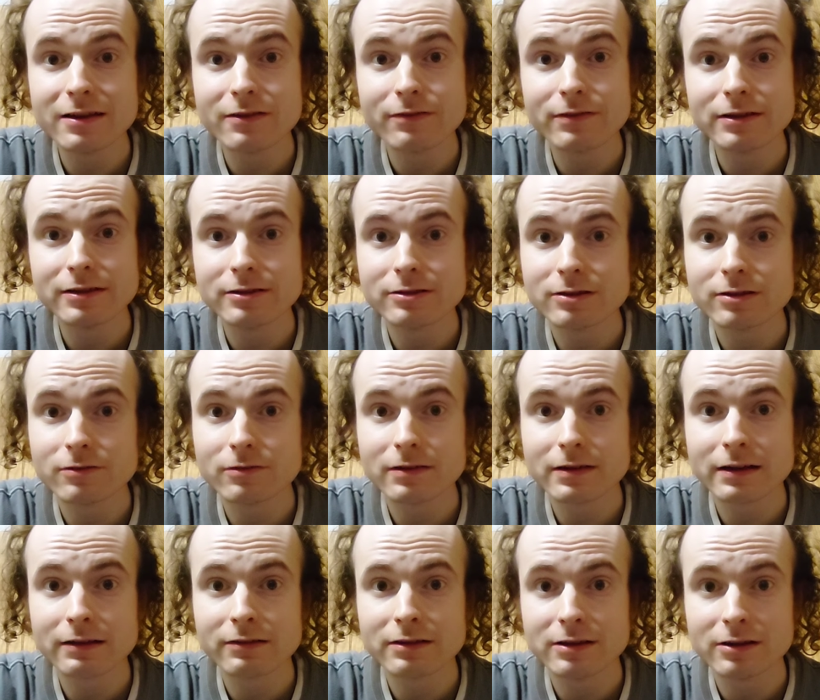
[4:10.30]
Livies
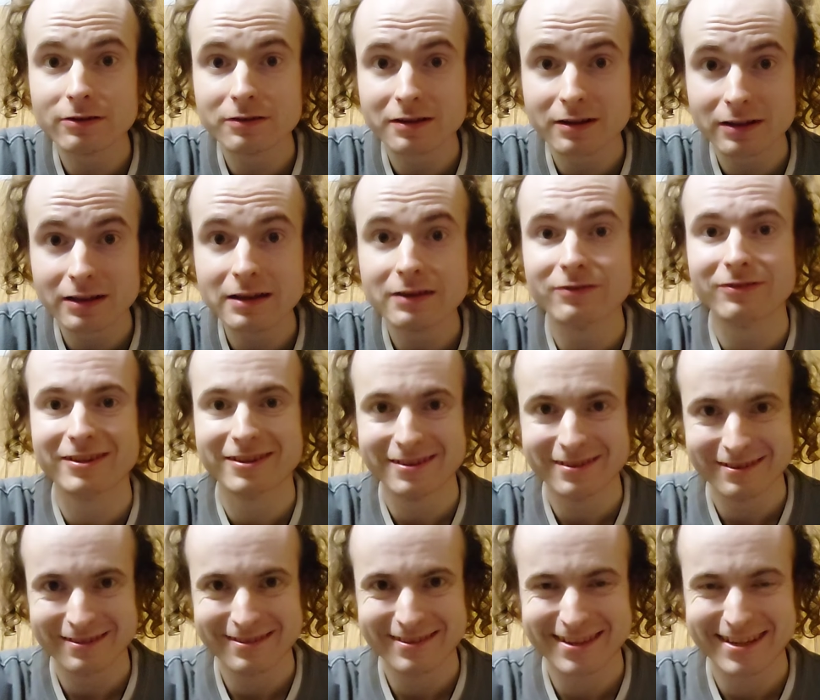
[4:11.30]
around here in
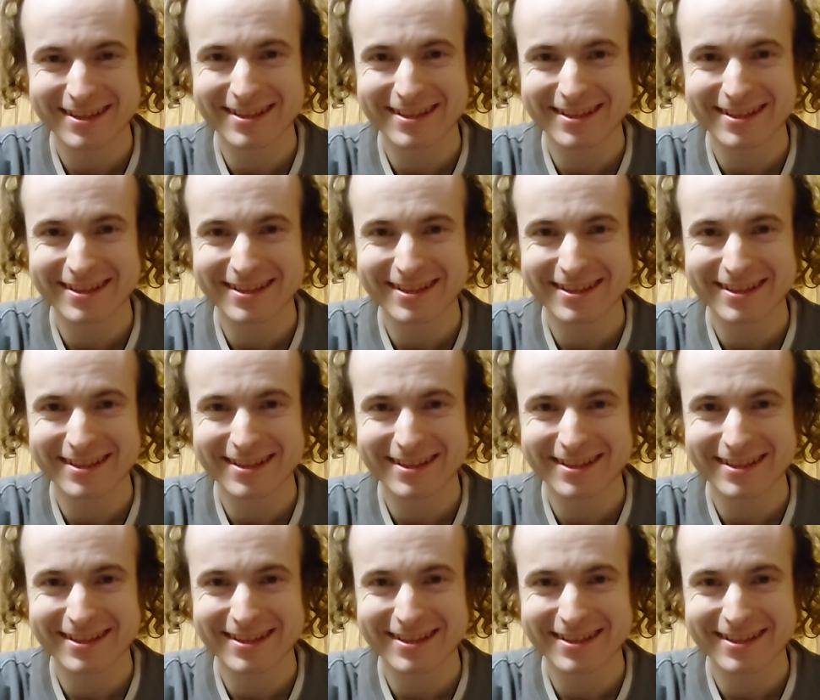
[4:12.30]
Cleveland.